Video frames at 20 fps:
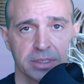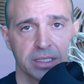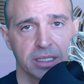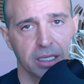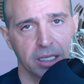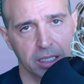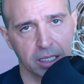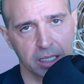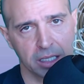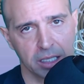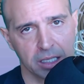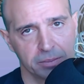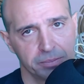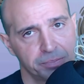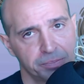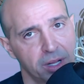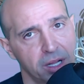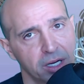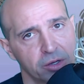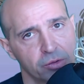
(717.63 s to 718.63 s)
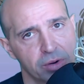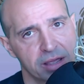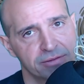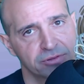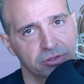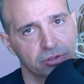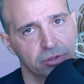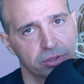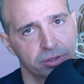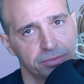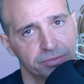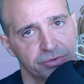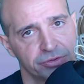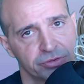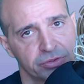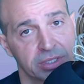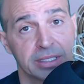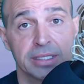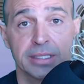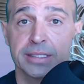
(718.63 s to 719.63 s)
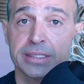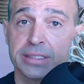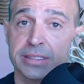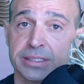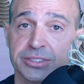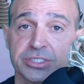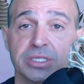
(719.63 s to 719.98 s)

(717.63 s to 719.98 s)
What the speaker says: In polygraph terms, she